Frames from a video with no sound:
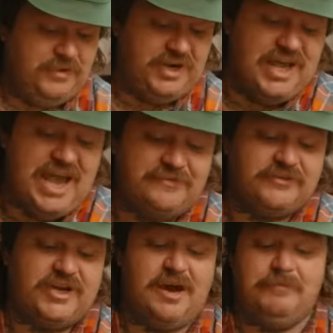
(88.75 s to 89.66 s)
We got a half a
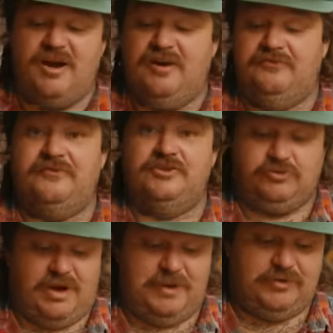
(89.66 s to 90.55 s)
cup of
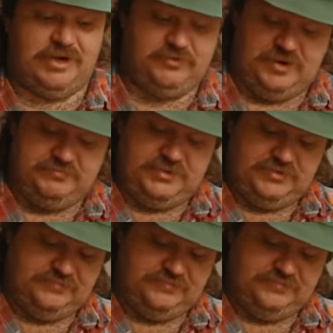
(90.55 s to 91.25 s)
dry breadcrumbs.